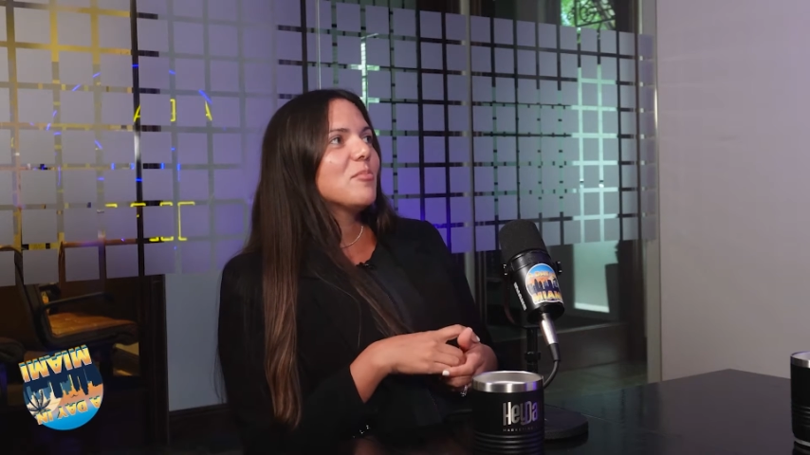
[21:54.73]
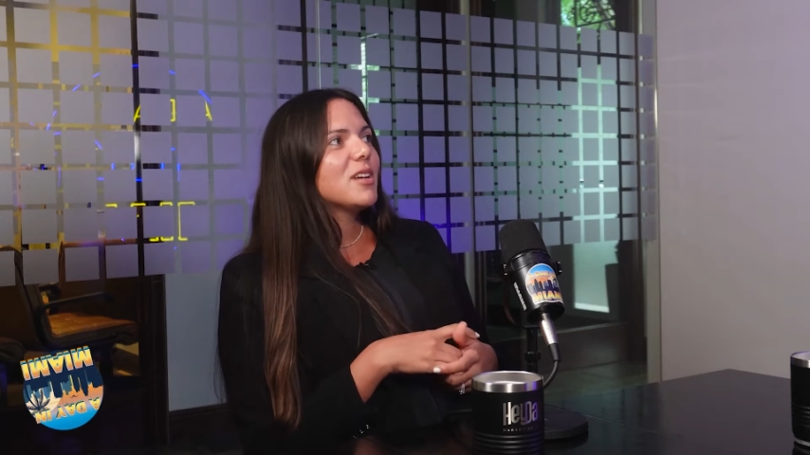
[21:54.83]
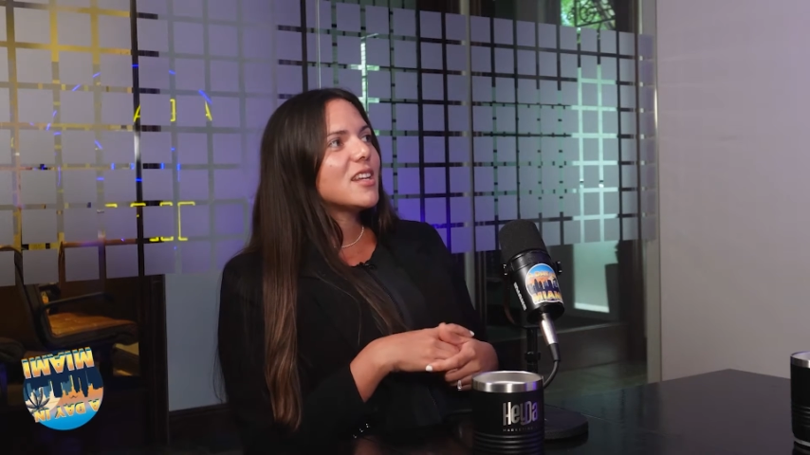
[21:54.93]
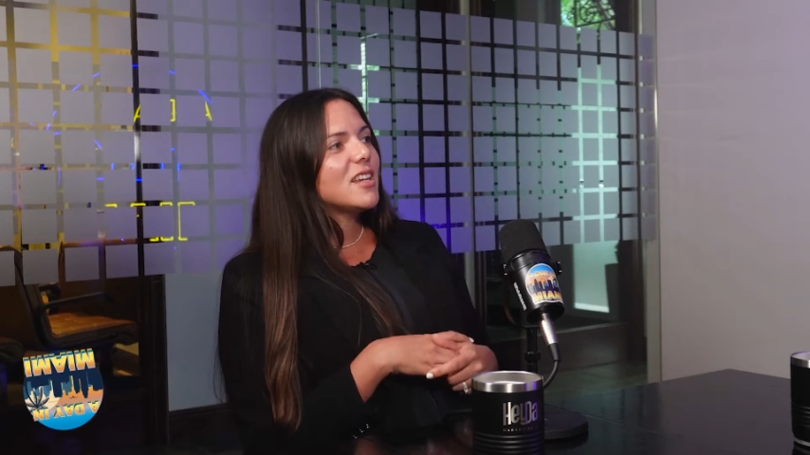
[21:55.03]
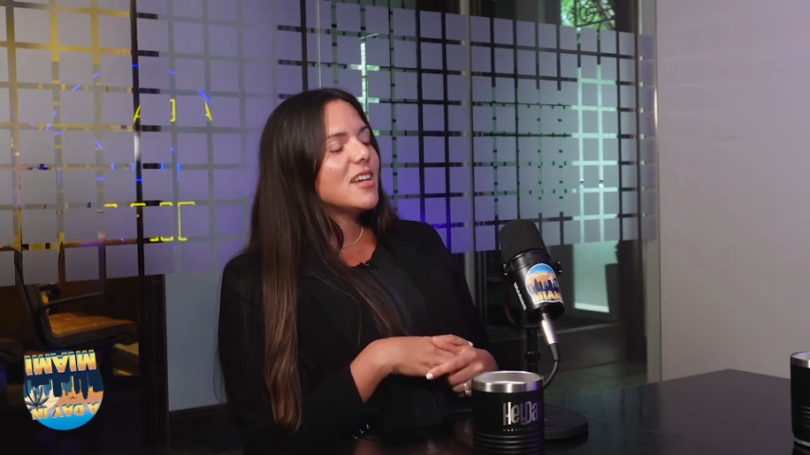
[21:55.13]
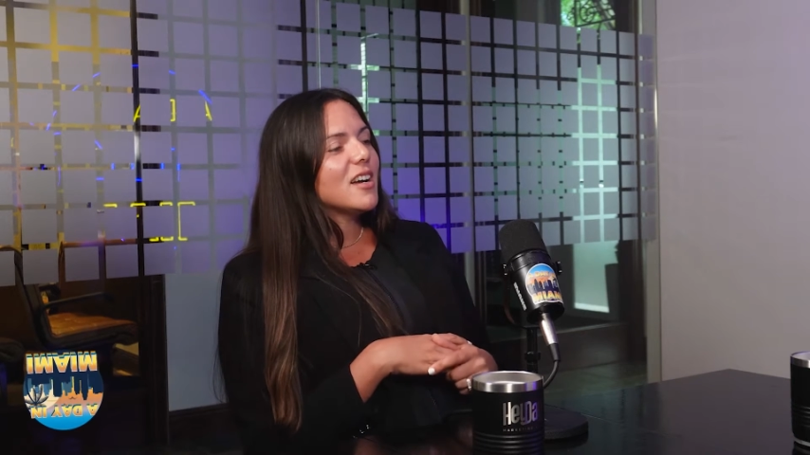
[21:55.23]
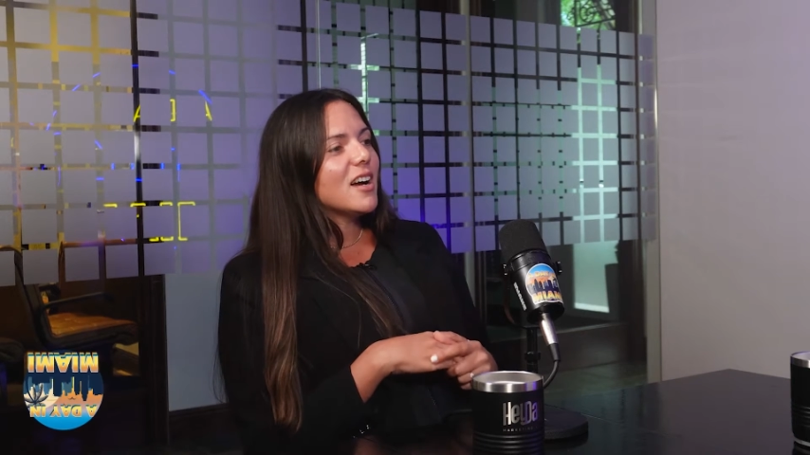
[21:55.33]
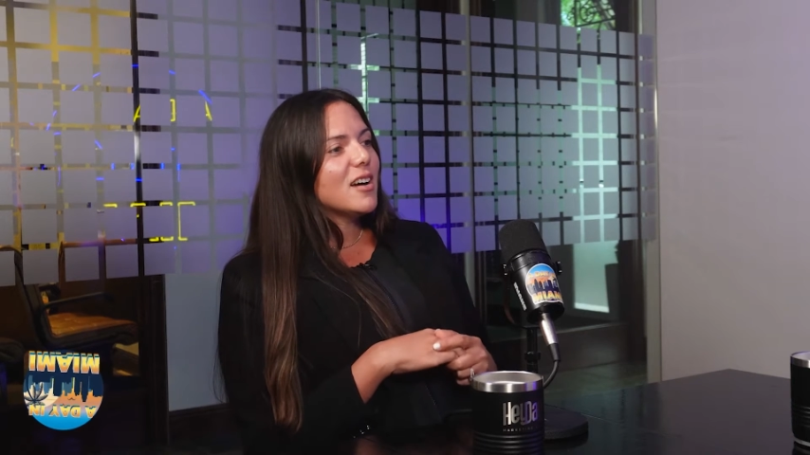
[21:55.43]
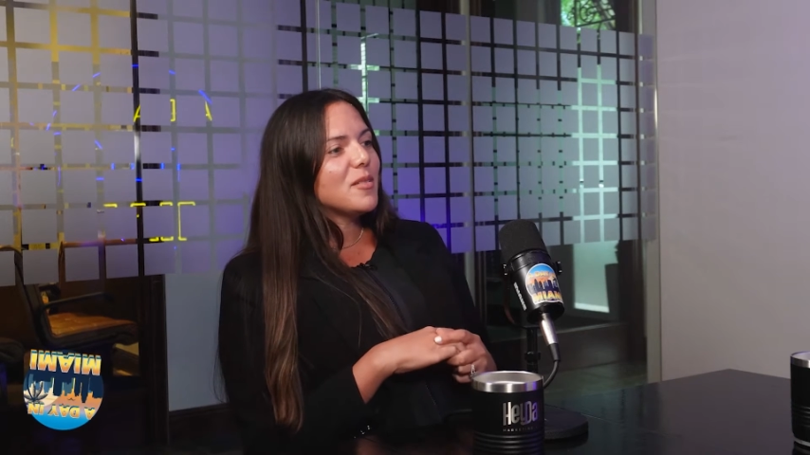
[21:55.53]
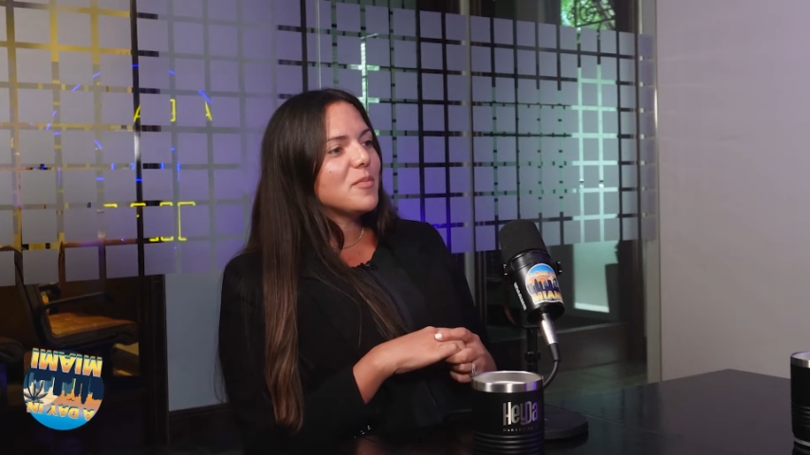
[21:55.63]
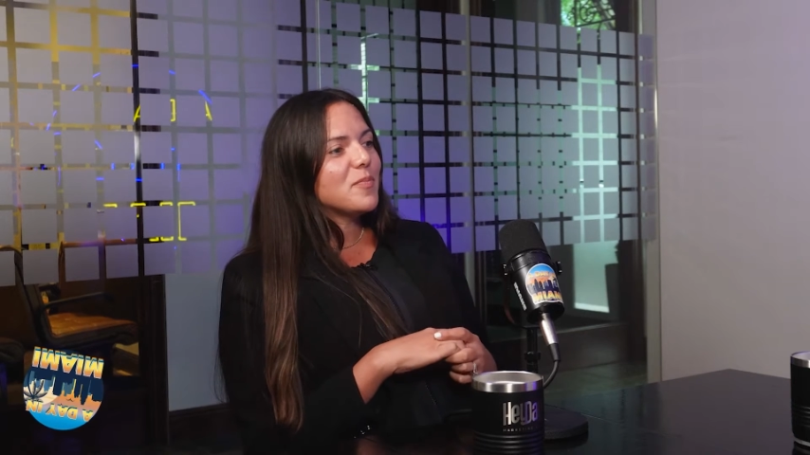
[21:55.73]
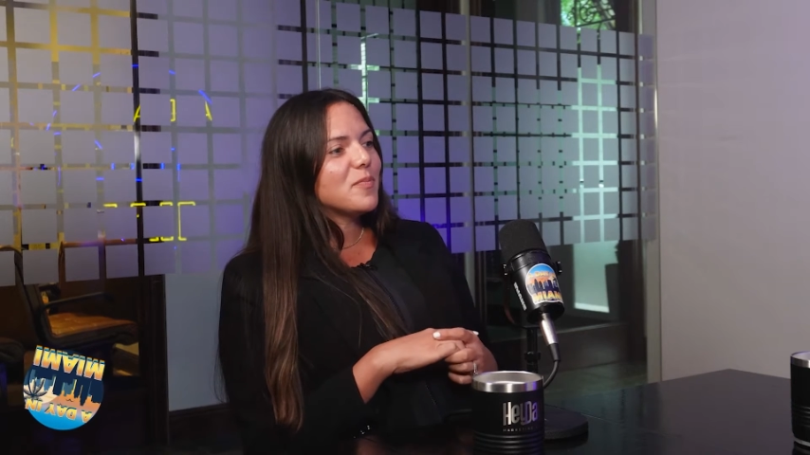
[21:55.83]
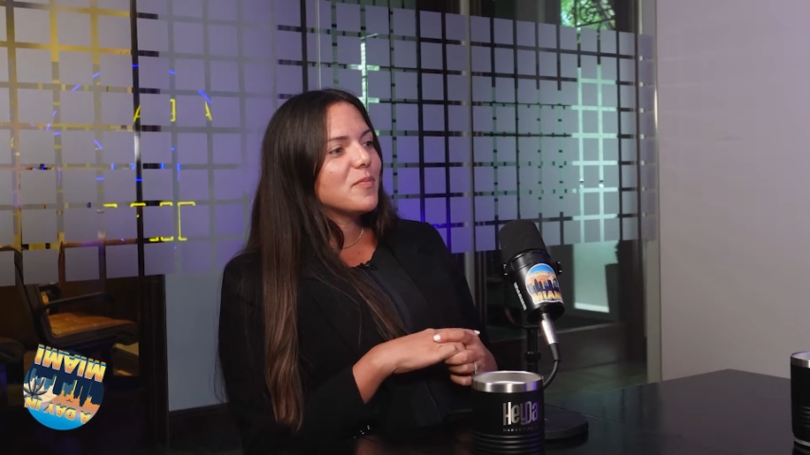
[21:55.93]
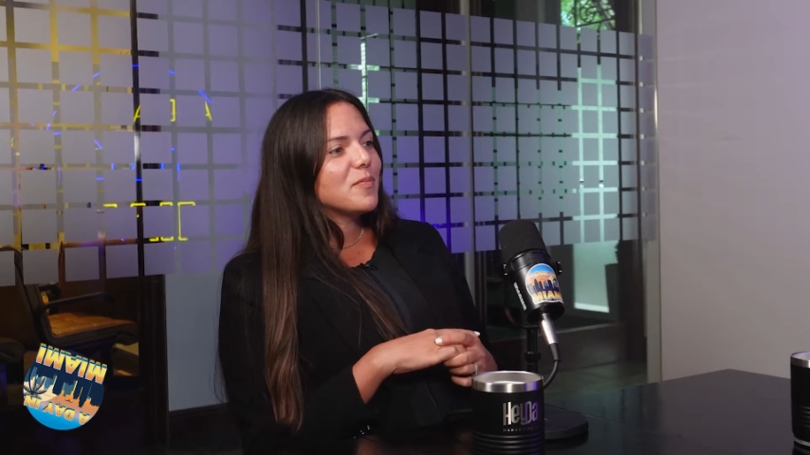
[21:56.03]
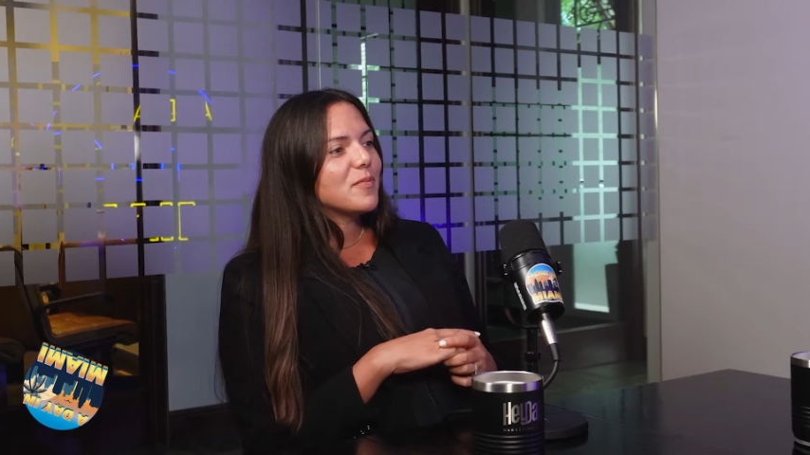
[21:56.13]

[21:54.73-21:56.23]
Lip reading: he, I'm